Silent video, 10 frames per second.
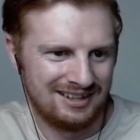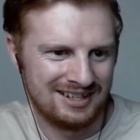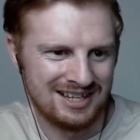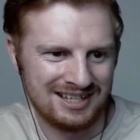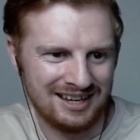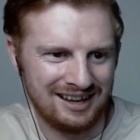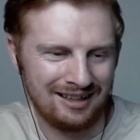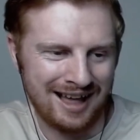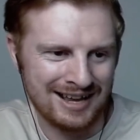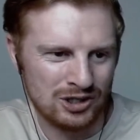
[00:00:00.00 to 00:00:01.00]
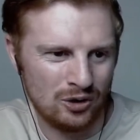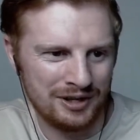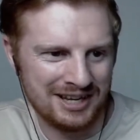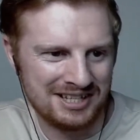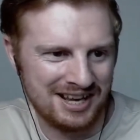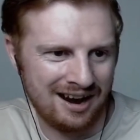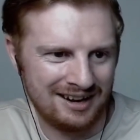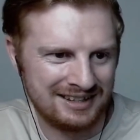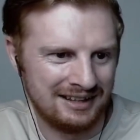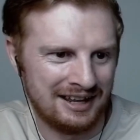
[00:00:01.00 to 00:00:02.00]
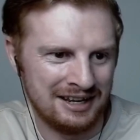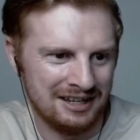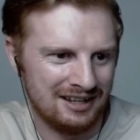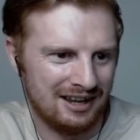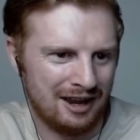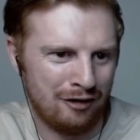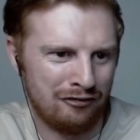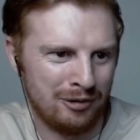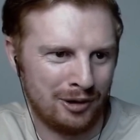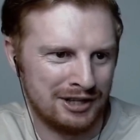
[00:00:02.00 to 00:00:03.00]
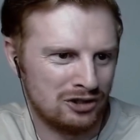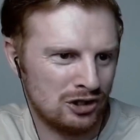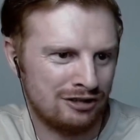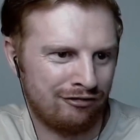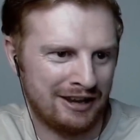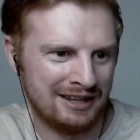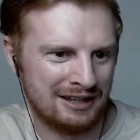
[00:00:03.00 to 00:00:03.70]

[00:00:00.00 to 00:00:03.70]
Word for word: This is like Glasgow on a Saturday night. Everybody just fighting